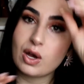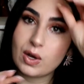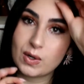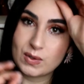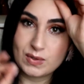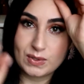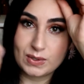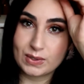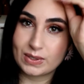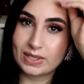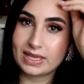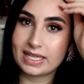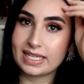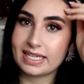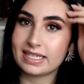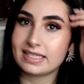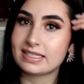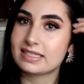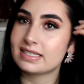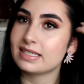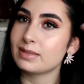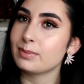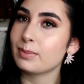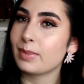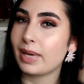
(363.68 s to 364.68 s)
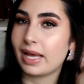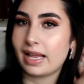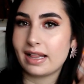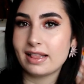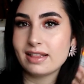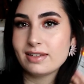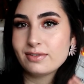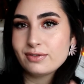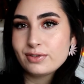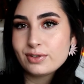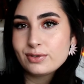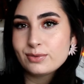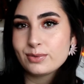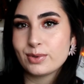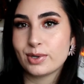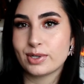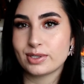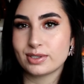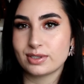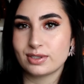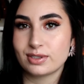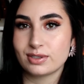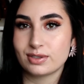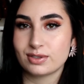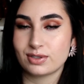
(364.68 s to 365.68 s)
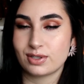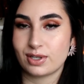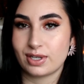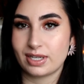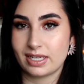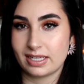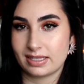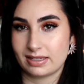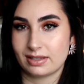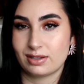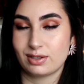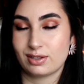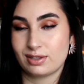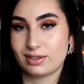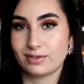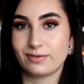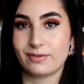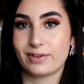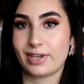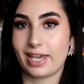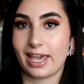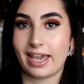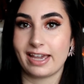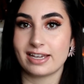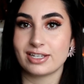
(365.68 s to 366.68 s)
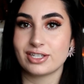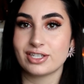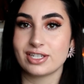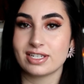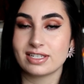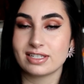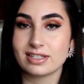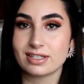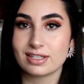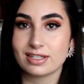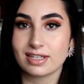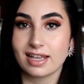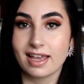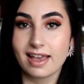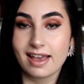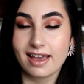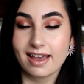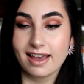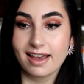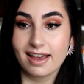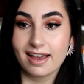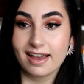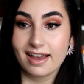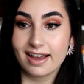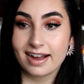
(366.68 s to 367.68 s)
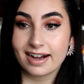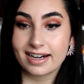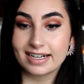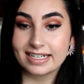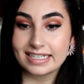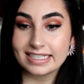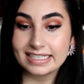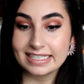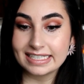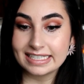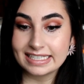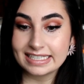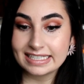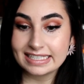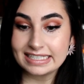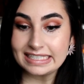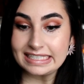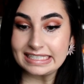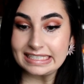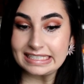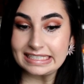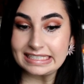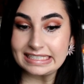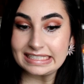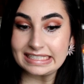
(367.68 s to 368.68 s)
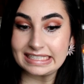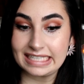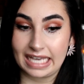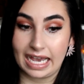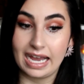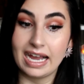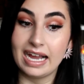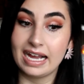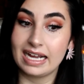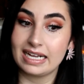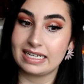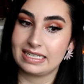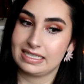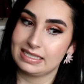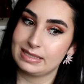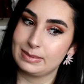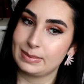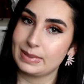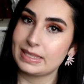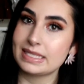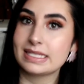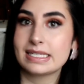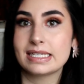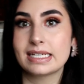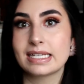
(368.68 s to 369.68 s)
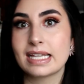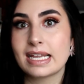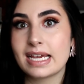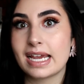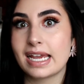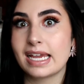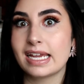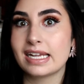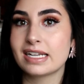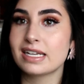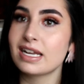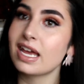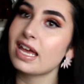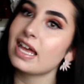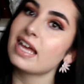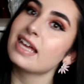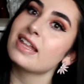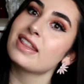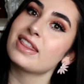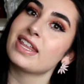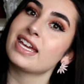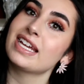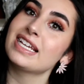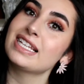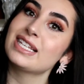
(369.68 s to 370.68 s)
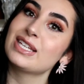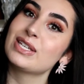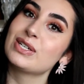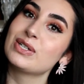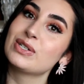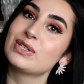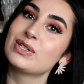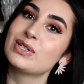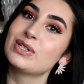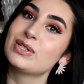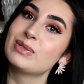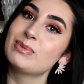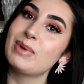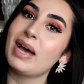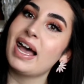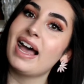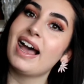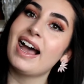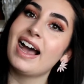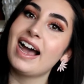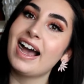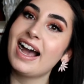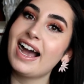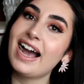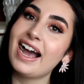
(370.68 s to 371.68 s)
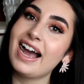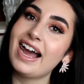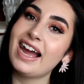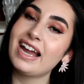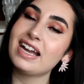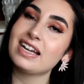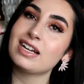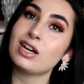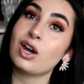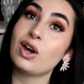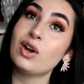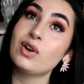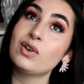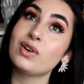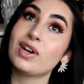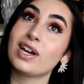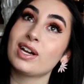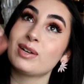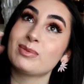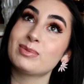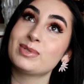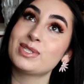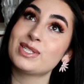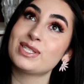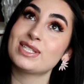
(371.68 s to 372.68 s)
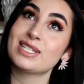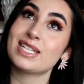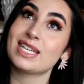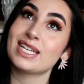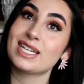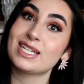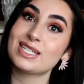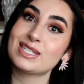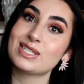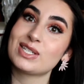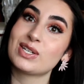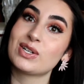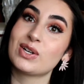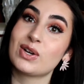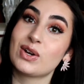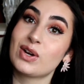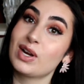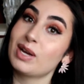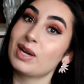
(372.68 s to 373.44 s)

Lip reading: Also click the bell if you want to, so you get notifications. And yeah, that's basically it. Thank you. Bye. Oh, I hope to see you soon.